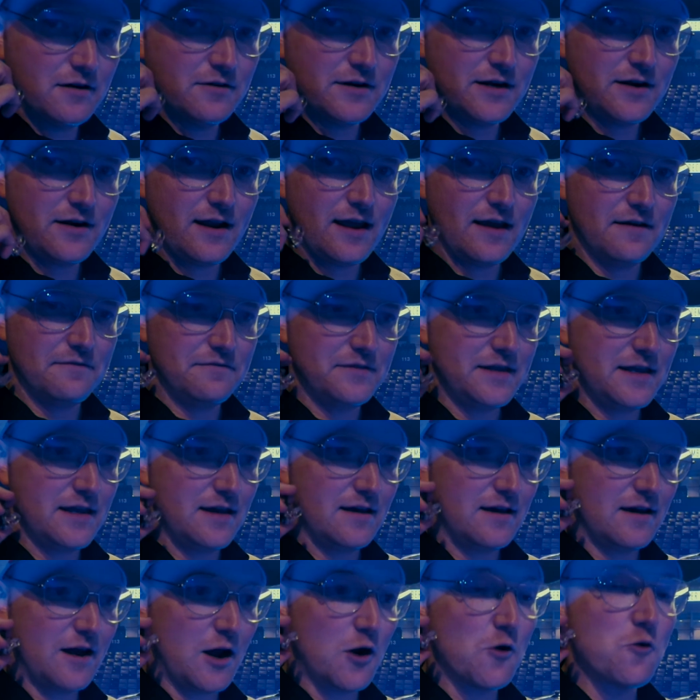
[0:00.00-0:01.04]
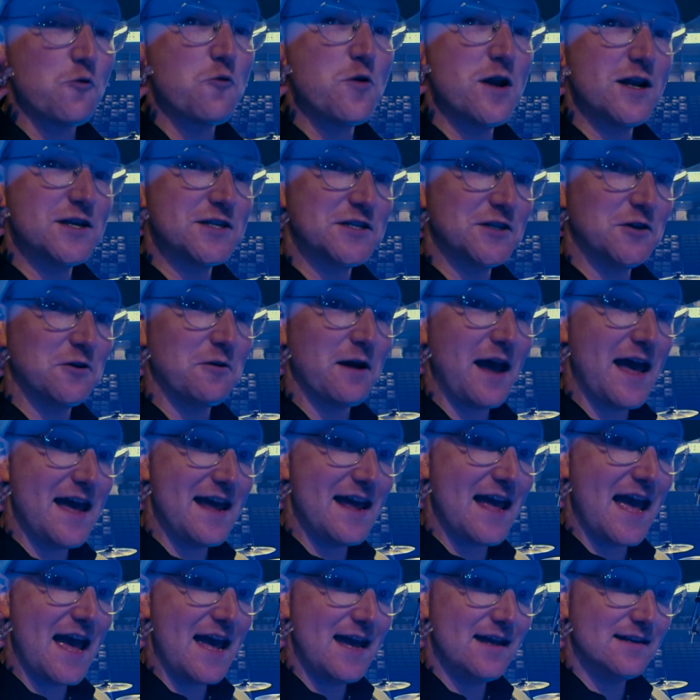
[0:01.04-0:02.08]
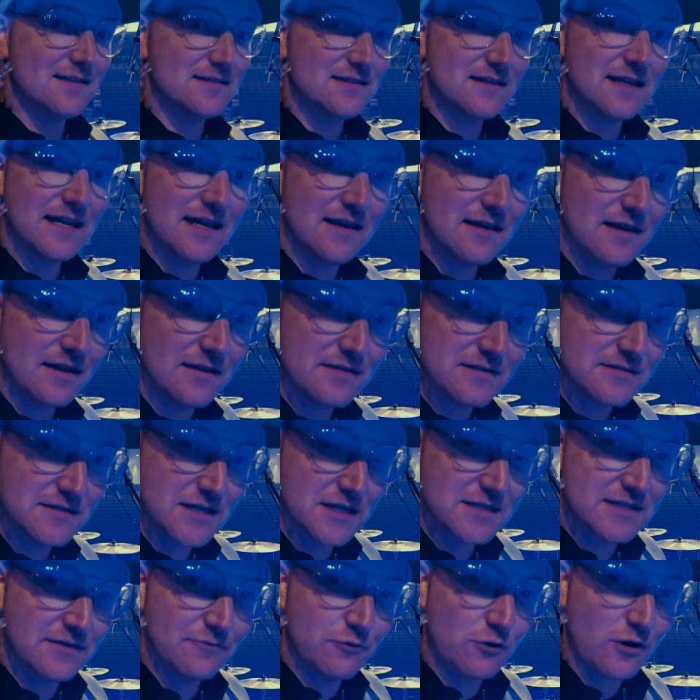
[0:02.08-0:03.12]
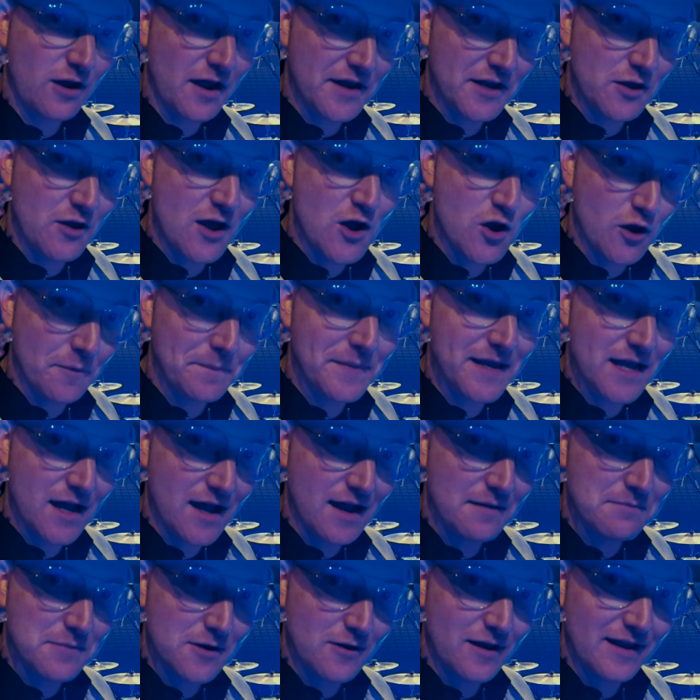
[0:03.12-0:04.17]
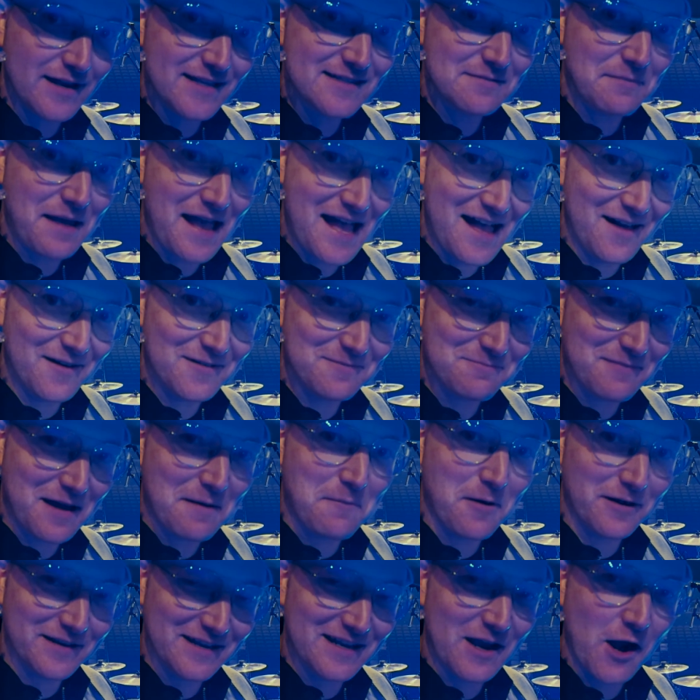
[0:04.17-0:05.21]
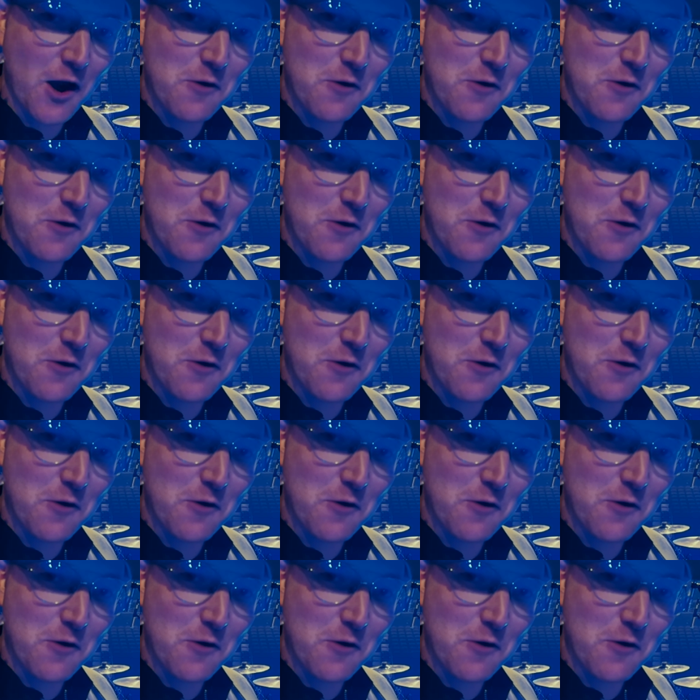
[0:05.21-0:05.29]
Here I have the original A8s. 64 audio, hook me up, bro. I need some help. I'm on the